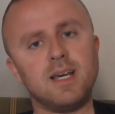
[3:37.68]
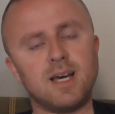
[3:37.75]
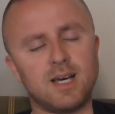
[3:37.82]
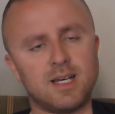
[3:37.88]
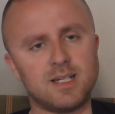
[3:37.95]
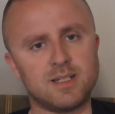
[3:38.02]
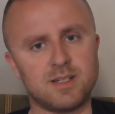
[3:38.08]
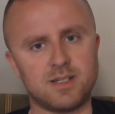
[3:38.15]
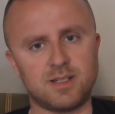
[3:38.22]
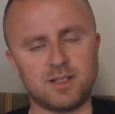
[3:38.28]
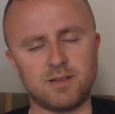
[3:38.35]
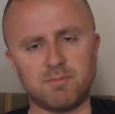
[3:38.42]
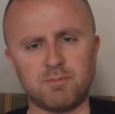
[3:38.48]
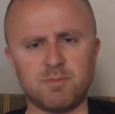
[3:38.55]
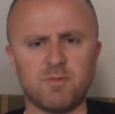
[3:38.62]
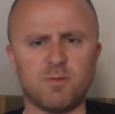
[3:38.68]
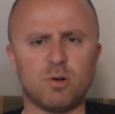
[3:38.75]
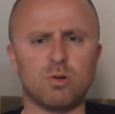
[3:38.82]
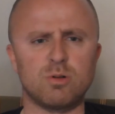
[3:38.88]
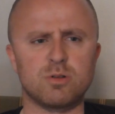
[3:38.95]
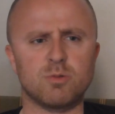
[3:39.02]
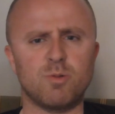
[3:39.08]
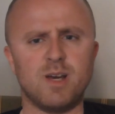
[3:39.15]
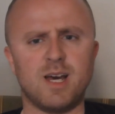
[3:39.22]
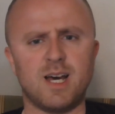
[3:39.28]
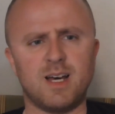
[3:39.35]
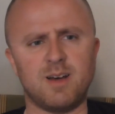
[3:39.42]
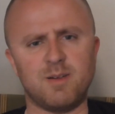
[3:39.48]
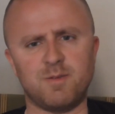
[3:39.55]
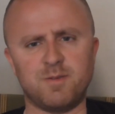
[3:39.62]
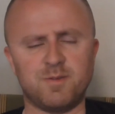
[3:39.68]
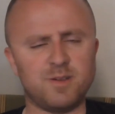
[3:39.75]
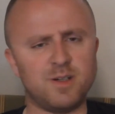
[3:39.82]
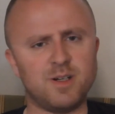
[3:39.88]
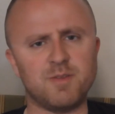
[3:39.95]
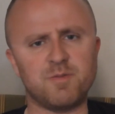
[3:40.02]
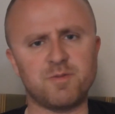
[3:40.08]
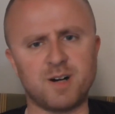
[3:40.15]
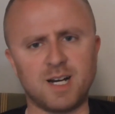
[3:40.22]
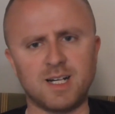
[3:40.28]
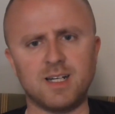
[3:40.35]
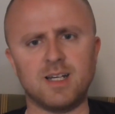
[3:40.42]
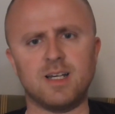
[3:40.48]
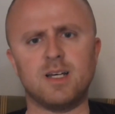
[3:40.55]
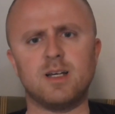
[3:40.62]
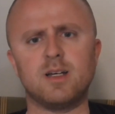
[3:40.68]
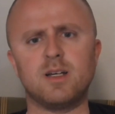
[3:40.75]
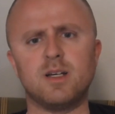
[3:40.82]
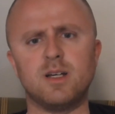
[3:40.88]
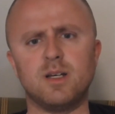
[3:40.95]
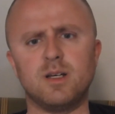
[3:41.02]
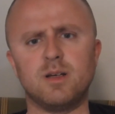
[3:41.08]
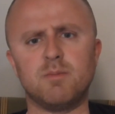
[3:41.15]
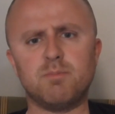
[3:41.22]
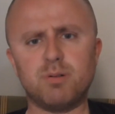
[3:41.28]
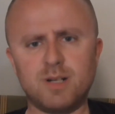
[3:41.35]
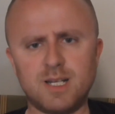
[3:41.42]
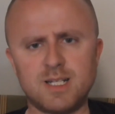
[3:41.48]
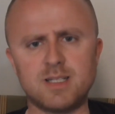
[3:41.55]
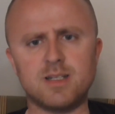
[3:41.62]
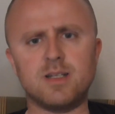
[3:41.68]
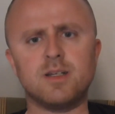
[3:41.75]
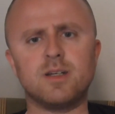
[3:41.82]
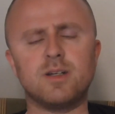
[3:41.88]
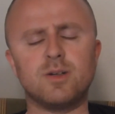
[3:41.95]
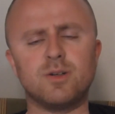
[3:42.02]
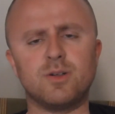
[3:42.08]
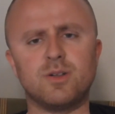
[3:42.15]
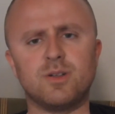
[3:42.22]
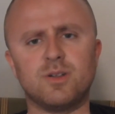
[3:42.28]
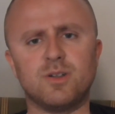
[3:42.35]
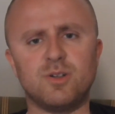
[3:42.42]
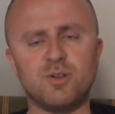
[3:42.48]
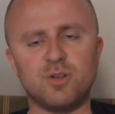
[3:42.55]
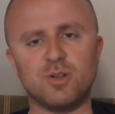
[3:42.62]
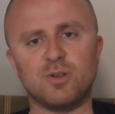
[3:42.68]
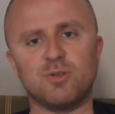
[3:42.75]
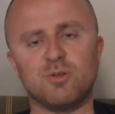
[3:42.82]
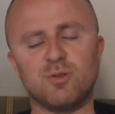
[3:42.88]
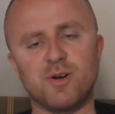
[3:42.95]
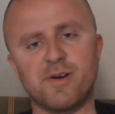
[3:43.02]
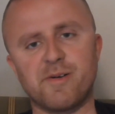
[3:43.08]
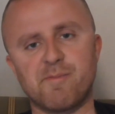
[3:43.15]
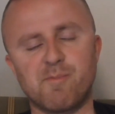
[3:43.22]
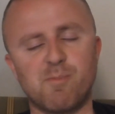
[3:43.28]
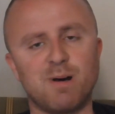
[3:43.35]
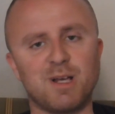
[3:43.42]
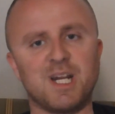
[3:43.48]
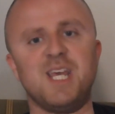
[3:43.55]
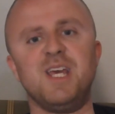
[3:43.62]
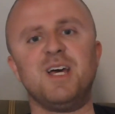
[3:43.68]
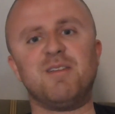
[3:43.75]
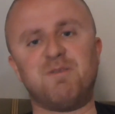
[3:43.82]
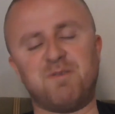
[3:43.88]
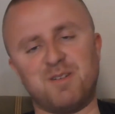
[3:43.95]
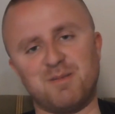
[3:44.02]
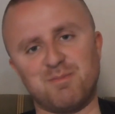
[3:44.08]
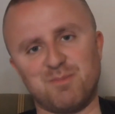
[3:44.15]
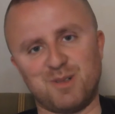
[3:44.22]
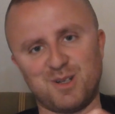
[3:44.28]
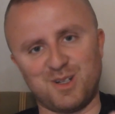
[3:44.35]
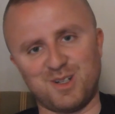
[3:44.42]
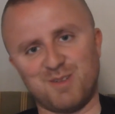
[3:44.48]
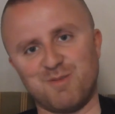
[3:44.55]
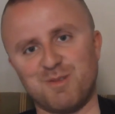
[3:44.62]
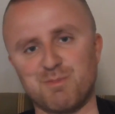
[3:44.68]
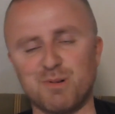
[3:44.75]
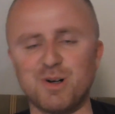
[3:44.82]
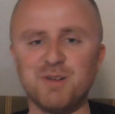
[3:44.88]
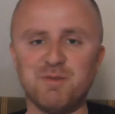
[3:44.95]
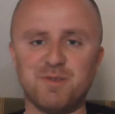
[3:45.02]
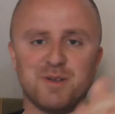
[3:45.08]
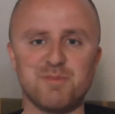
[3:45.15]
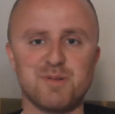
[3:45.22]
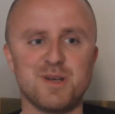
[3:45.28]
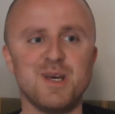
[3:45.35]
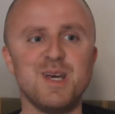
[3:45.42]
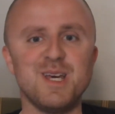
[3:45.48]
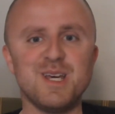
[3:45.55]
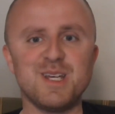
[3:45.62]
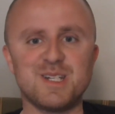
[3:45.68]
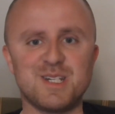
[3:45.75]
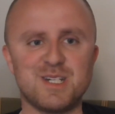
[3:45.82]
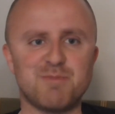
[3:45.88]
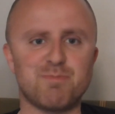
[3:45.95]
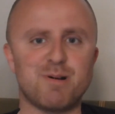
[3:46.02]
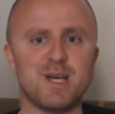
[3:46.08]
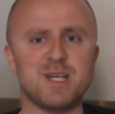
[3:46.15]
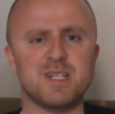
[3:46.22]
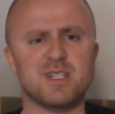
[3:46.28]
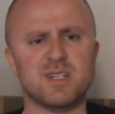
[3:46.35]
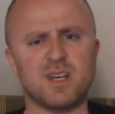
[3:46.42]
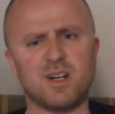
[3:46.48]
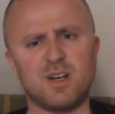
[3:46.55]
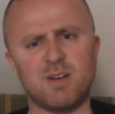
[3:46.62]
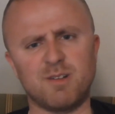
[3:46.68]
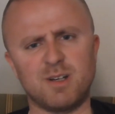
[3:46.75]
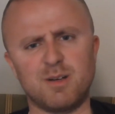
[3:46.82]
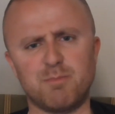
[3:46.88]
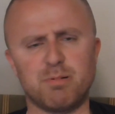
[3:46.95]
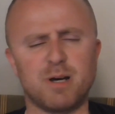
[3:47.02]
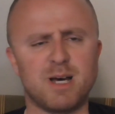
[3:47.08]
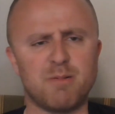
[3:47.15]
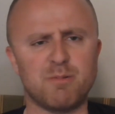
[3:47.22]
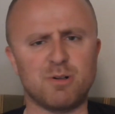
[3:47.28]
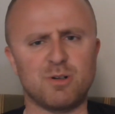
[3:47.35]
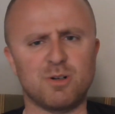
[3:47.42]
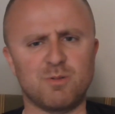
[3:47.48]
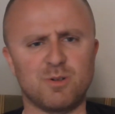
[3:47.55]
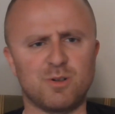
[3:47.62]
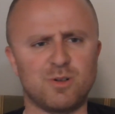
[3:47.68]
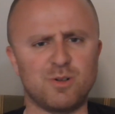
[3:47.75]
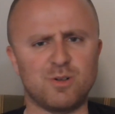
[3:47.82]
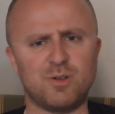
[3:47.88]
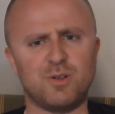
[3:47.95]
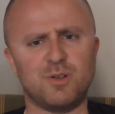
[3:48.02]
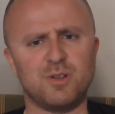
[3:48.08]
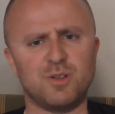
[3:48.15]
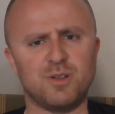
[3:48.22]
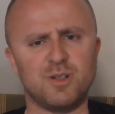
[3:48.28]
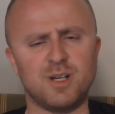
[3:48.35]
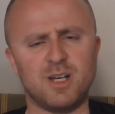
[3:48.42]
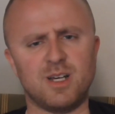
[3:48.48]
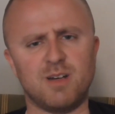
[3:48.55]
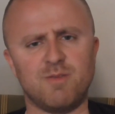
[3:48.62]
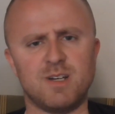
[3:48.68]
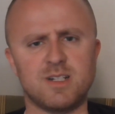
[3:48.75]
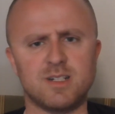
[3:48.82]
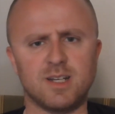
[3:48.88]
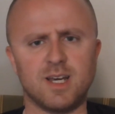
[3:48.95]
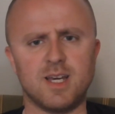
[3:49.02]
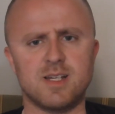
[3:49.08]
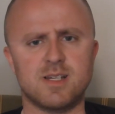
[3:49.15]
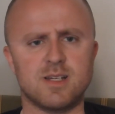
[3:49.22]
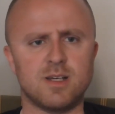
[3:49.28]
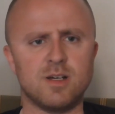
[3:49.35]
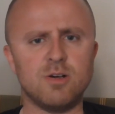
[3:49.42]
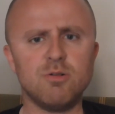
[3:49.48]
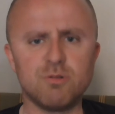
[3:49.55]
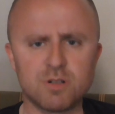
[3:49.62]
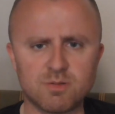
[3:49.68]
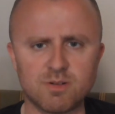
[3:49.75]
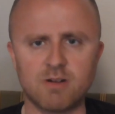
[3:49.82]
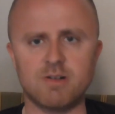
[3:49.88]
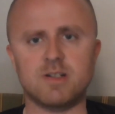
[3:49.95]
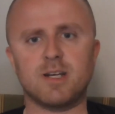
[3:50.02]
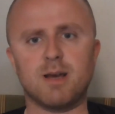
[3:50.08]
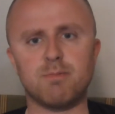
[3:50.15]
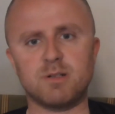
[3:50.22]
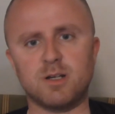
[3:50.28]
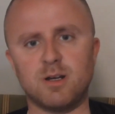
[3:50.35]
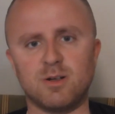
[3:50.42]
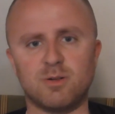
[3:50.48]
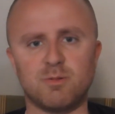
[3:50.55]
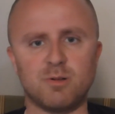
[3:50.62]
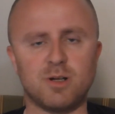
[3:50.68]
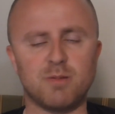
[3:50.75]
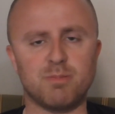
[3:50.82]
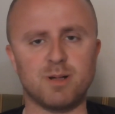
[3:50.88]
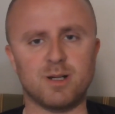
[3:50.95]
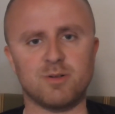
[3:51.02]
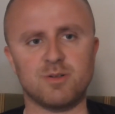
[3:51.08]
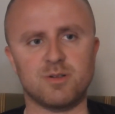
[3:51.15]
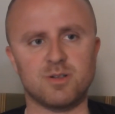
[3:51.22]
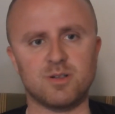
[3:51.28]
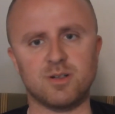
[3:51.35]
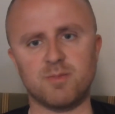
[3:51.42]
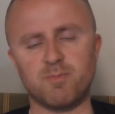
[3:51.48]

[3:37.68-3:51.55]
And also we have Franca Ponetta, you know, Maria from the Bourne films. She plays another paranormal investigator who is very skeptical about